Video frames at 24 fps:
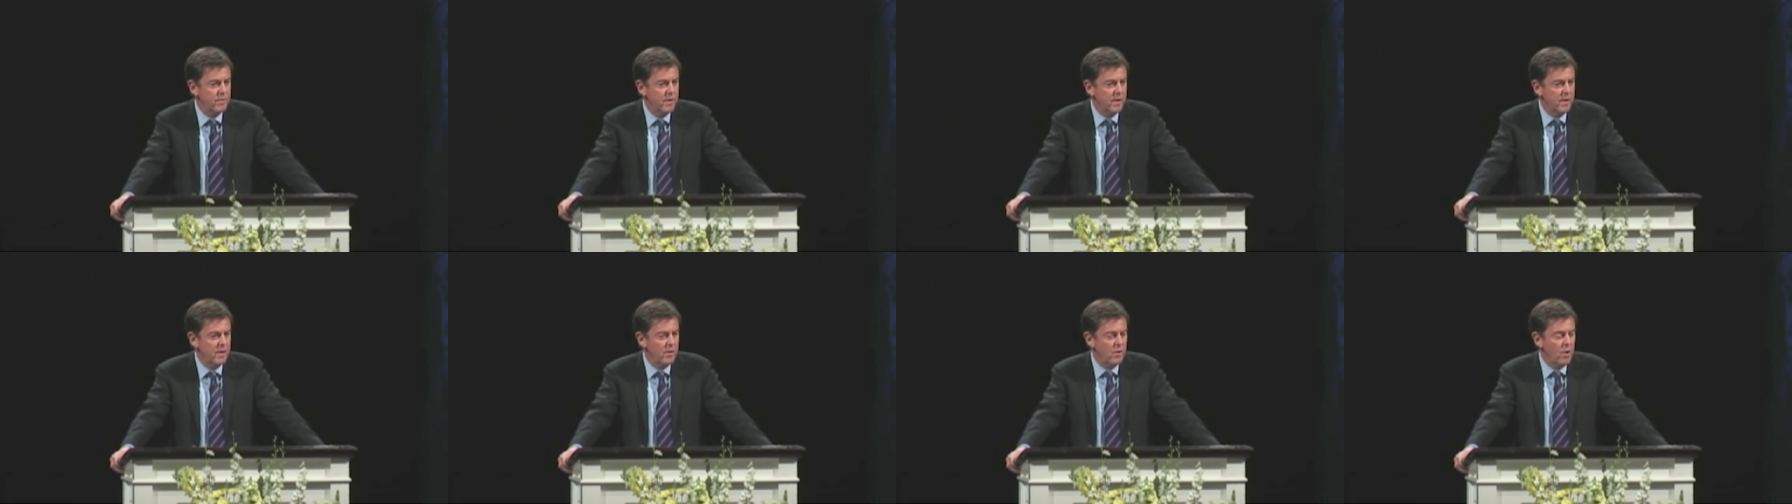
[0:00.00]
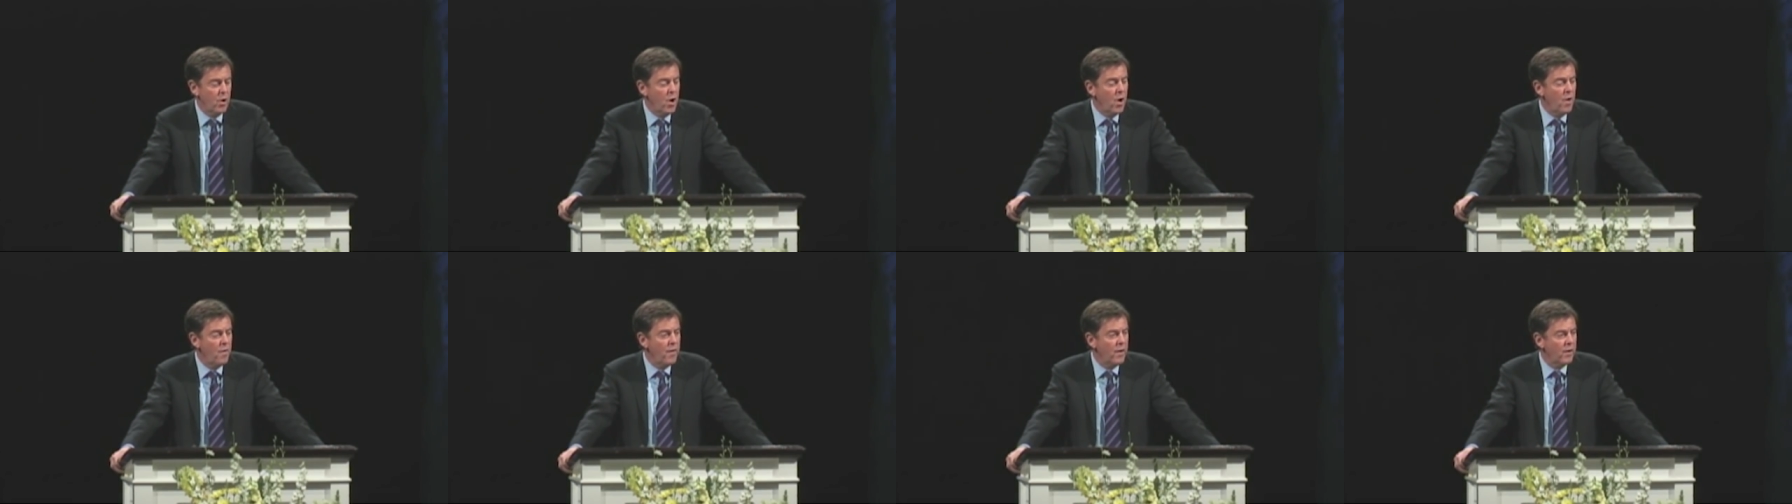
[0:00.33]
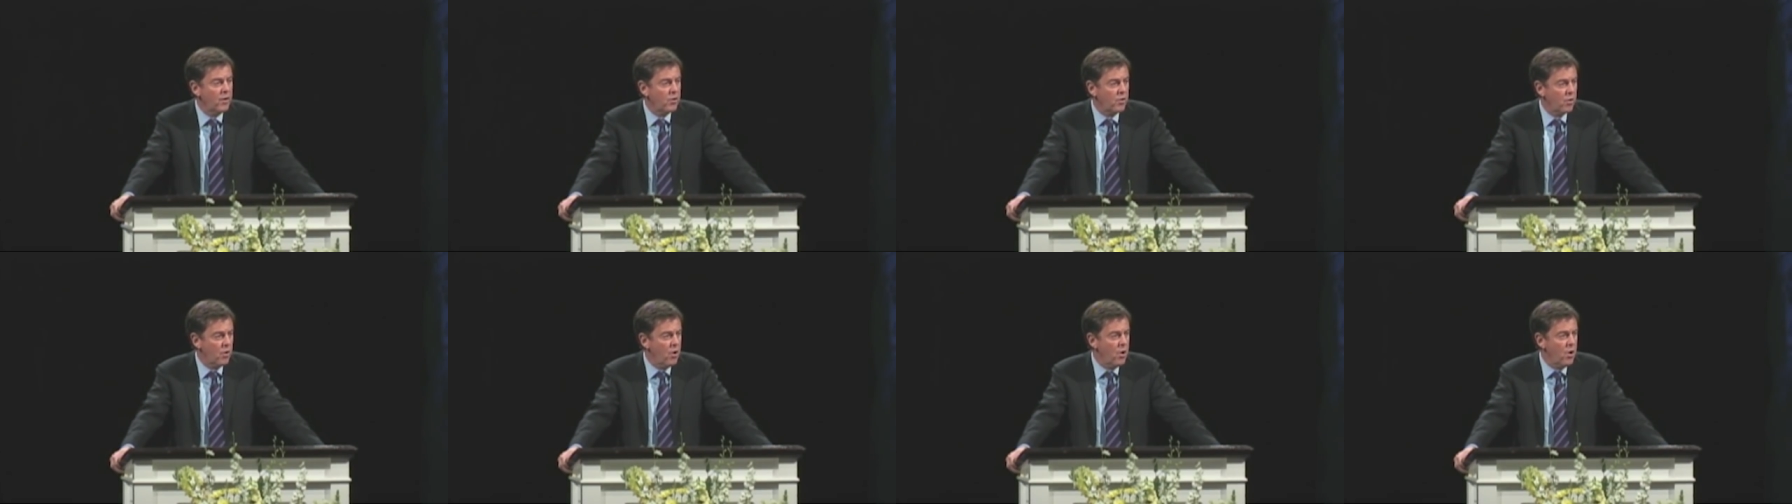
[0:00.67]
And on the
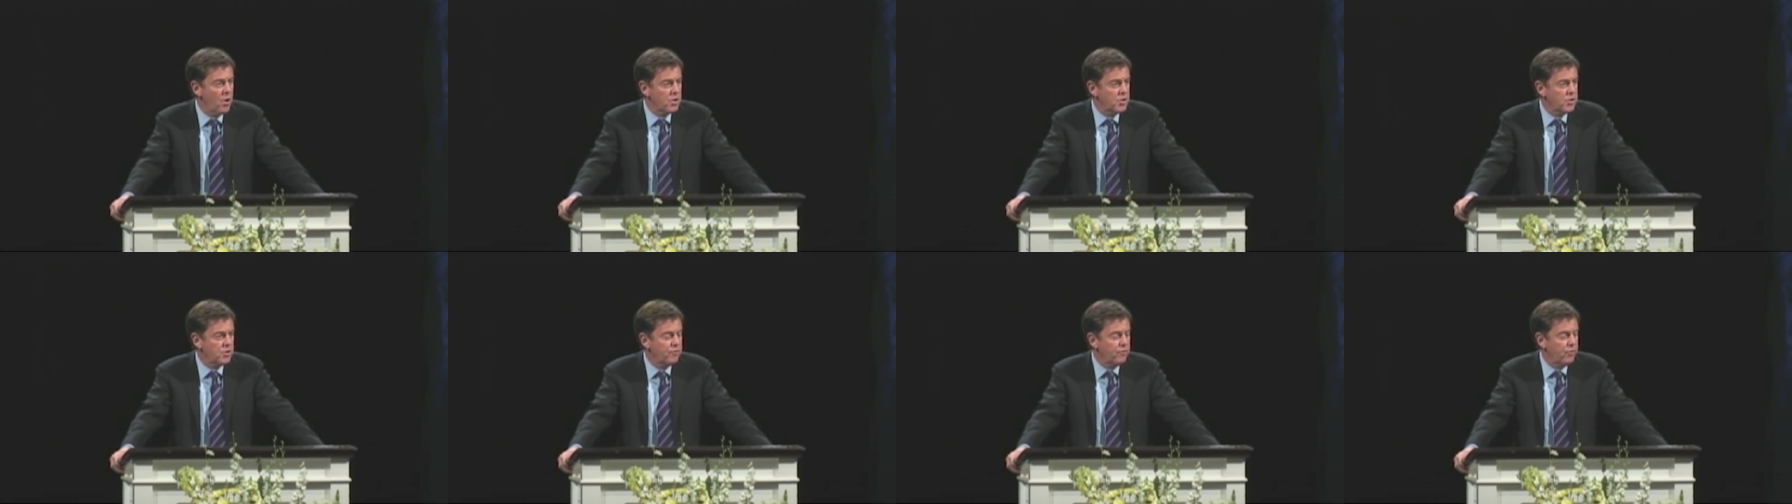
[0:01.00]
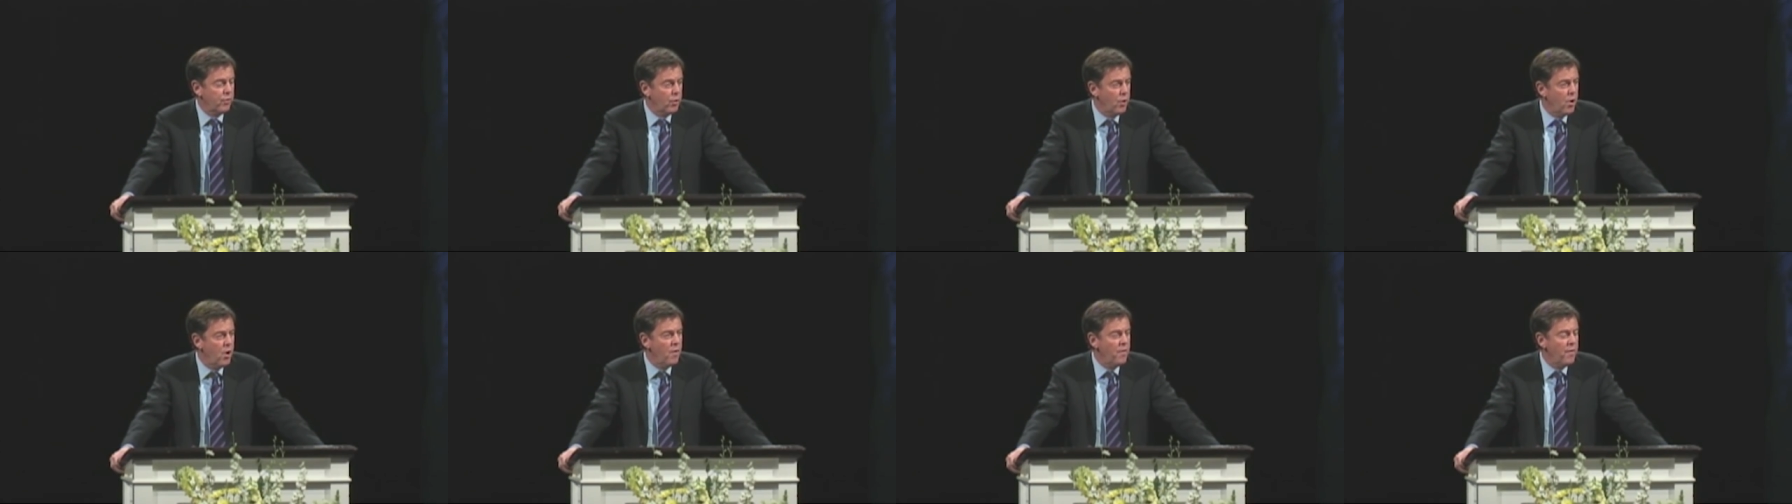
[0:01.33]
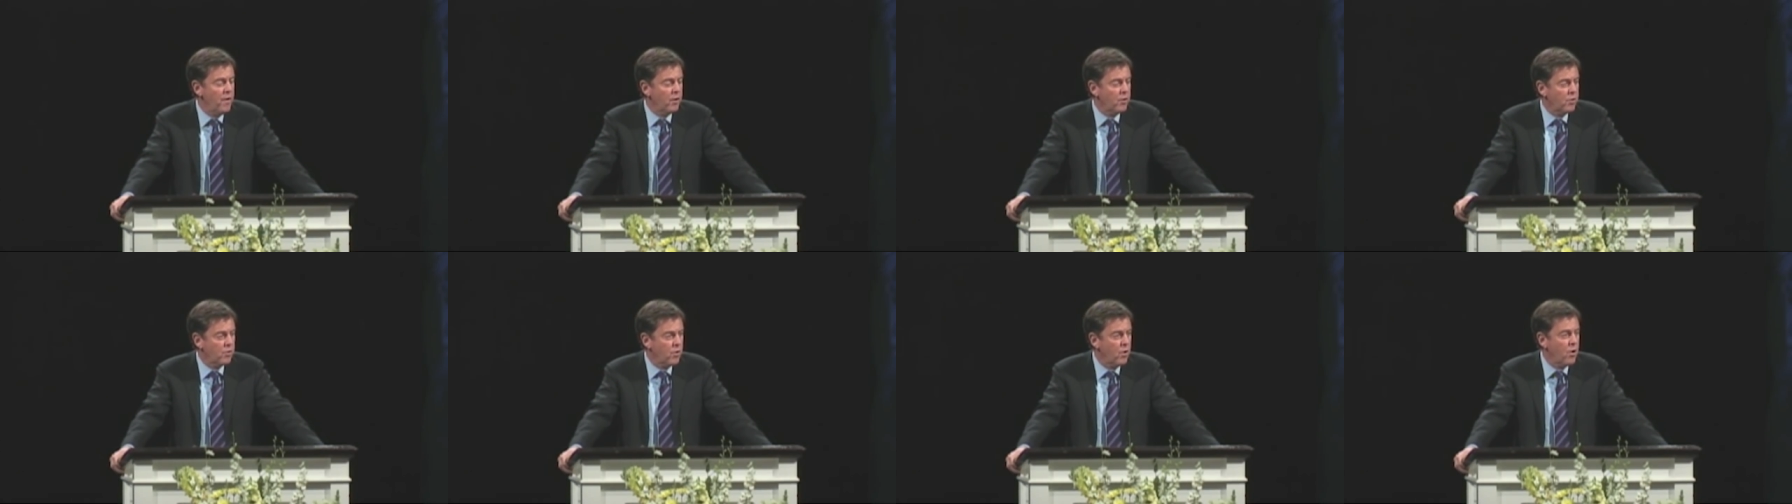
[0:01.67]
cross, for on
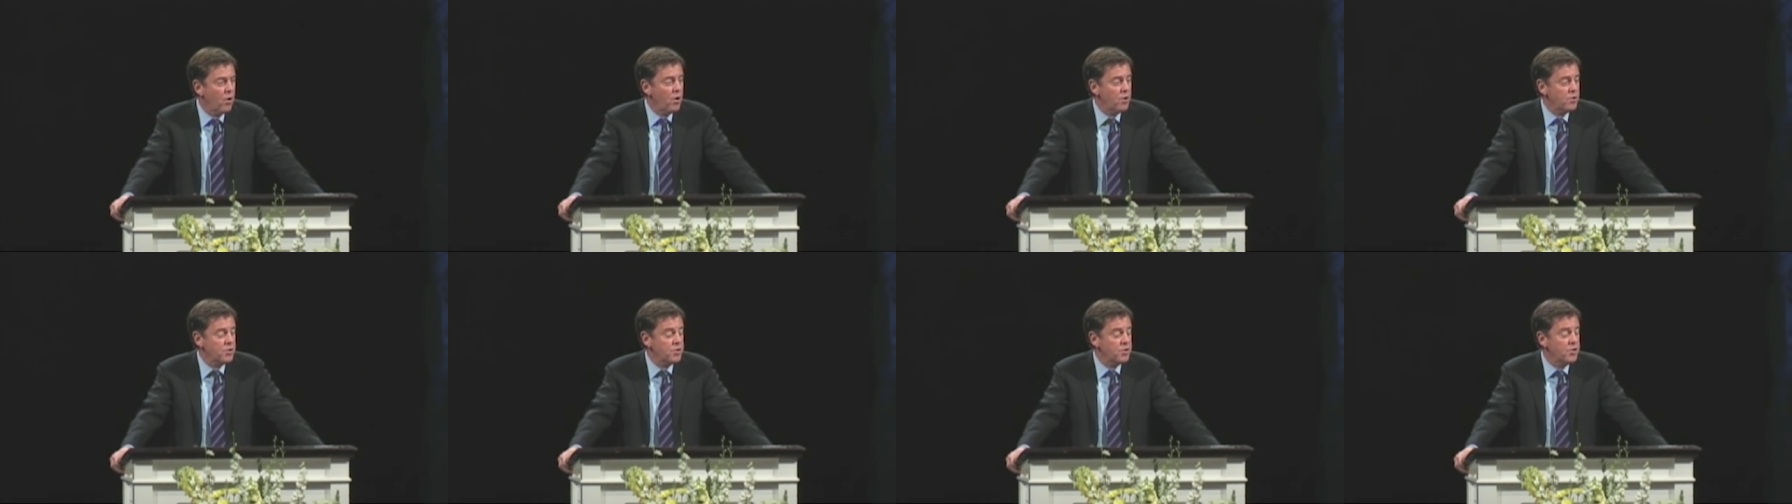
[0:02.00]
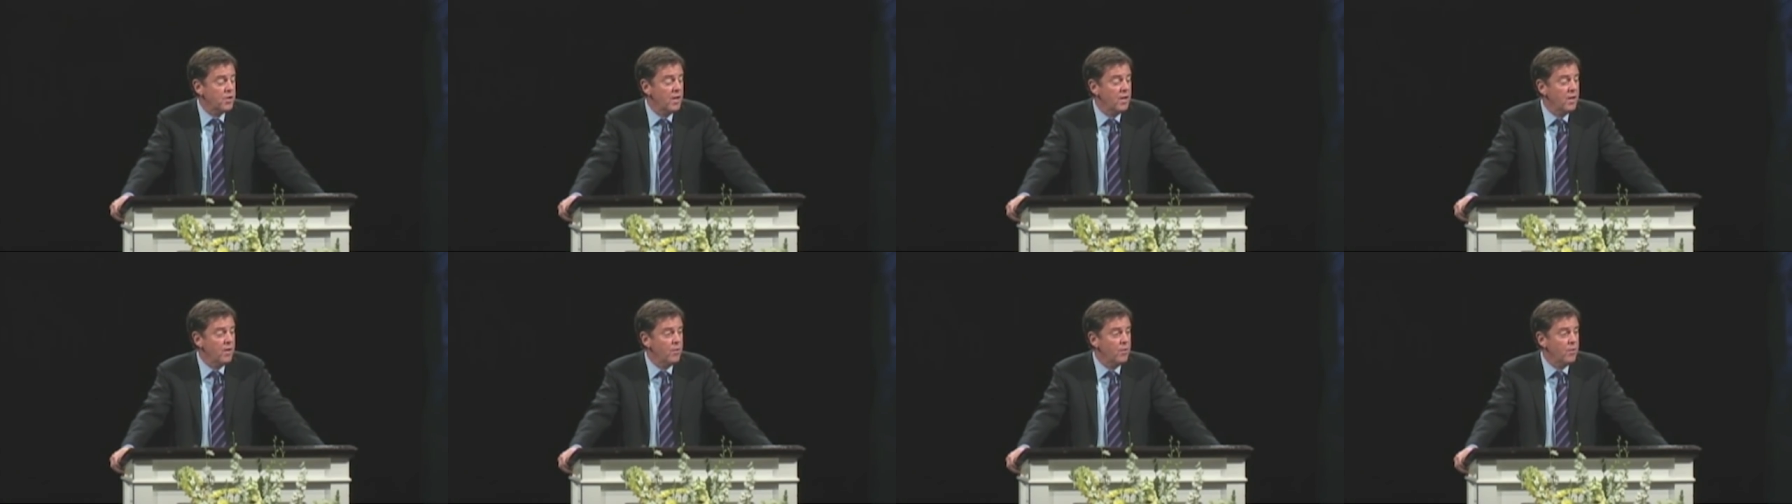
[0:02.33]
the cross